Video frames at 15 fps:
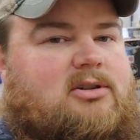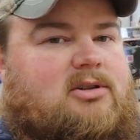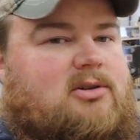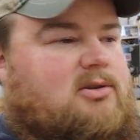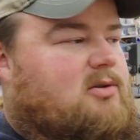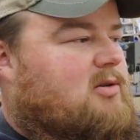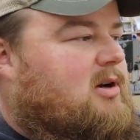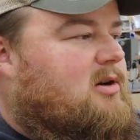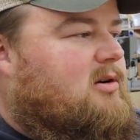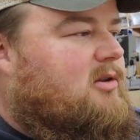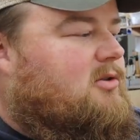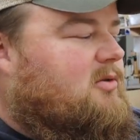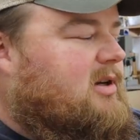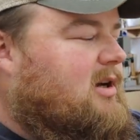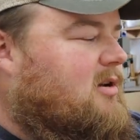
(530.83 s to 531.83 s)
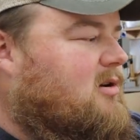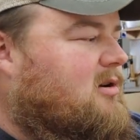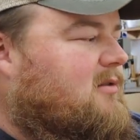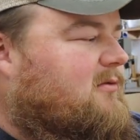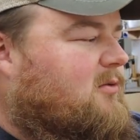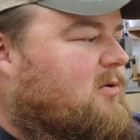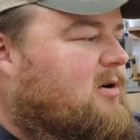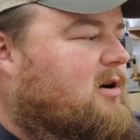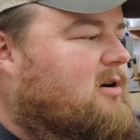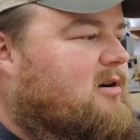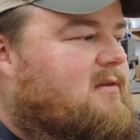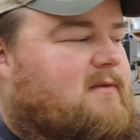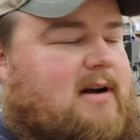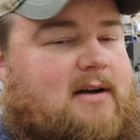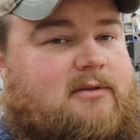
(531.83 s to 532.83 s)
200, 300,
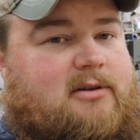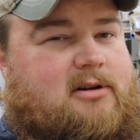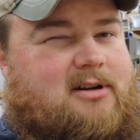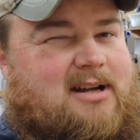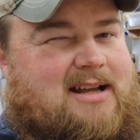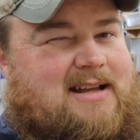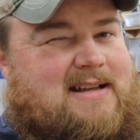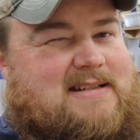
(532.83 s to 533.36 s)
400, 500,